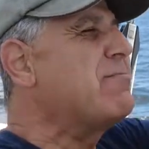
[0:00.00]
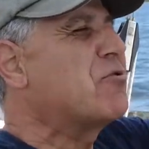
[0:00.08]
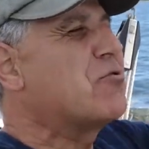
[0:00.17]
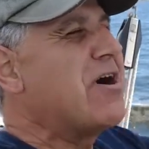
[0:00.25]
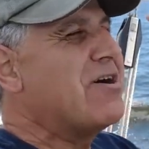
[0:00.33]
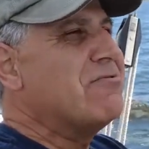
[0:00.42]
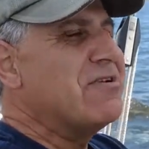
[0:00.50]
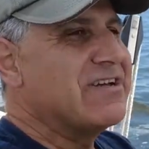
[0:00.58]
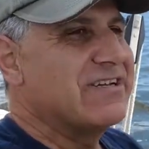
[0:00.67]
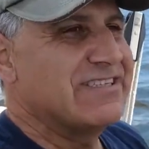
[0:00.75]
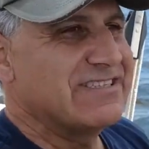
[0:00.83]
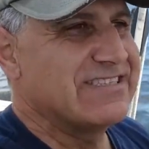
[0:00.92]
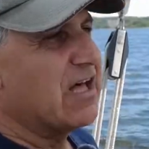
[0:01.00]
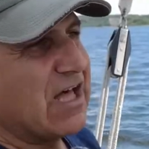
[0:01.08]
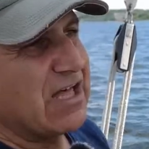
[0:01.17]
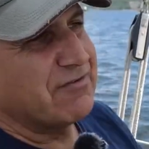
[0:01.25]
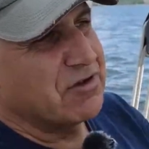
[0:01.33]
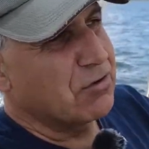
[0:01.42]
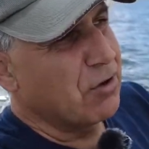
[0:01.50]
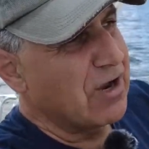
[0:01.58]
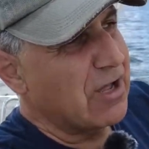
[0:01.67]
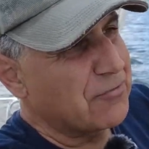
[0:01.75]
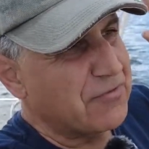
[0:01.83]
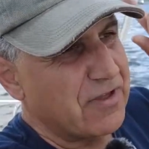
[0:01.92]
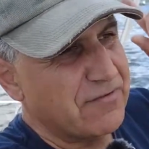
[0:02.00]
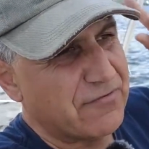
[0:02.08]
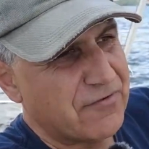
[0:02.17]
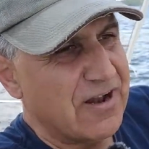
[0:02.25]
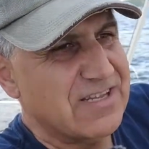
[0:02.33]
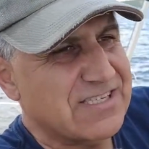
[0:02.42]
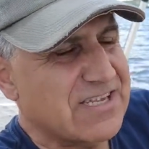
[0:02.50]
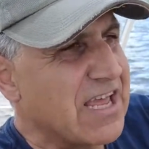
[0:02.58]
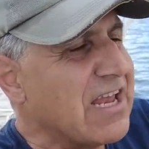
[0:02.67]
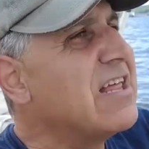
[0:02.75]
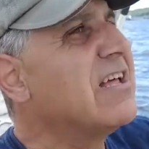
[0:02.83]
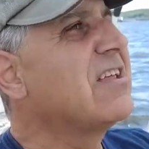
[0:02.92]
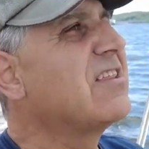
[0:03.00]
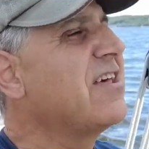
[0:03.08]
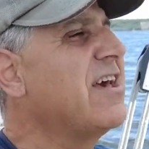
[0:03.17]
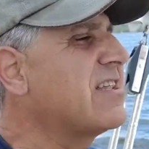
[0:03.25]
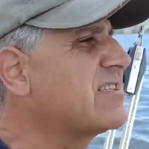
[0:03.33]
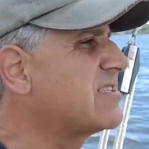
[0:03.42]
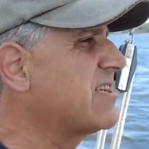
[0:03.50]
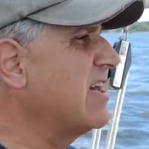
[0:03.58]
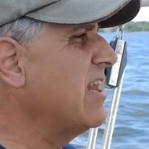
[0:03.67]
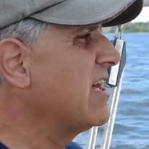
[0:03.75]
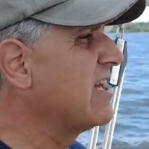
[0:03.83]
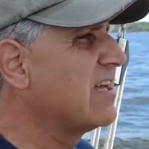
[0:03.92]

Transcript: around. I even roll out the front sail, the head sail.